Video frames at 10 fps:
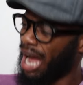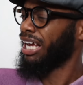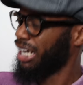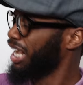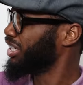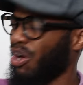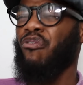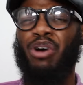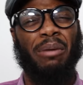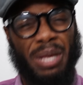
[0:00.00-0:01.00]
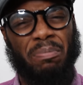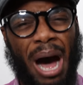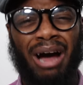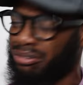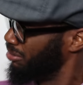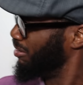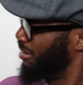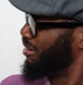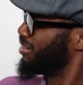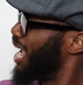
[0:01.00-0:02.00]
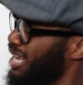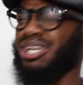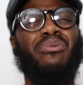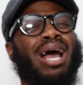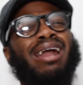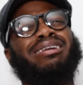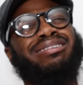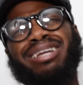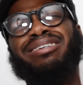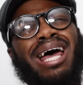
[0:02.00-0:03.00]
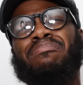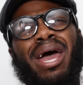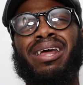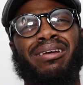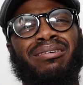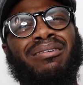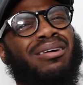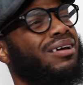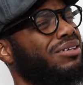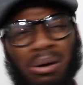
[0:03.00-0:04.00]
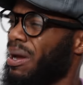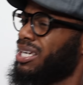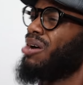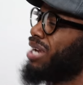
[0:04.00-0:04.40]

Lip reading: Knocking legs off when I beatbox. I said, what kind of sense did that make? That made